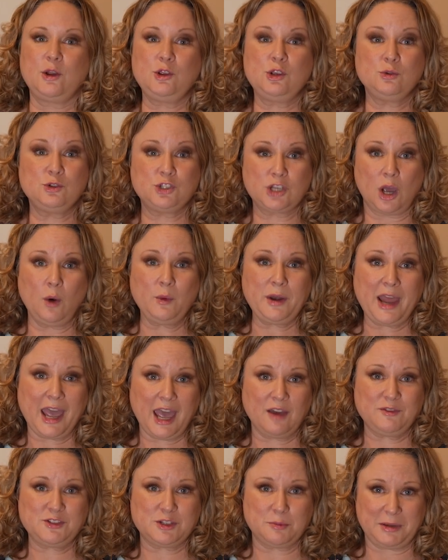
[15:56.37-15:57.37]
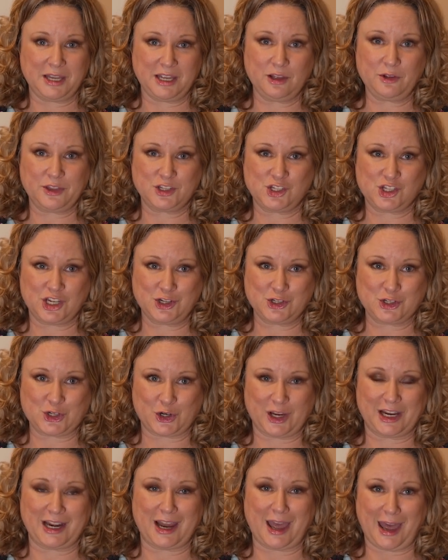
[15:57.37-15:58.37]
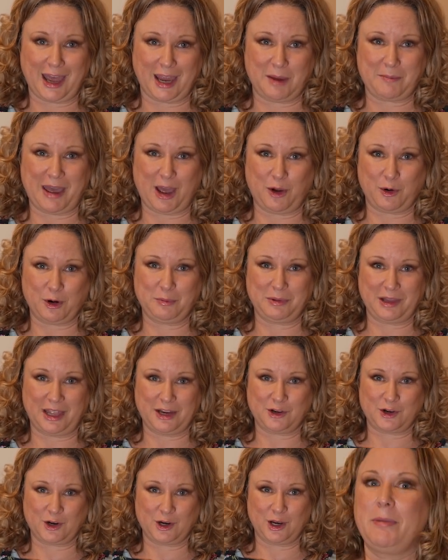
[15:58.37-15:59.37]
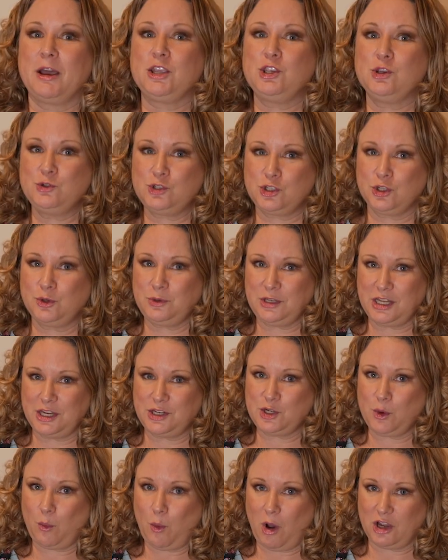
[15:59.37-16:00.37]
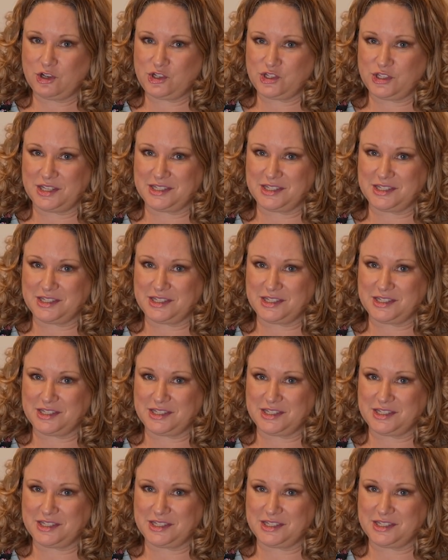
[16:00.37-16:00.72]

you don't have to peel the ginger in a high-powered blender, but you do need to wash the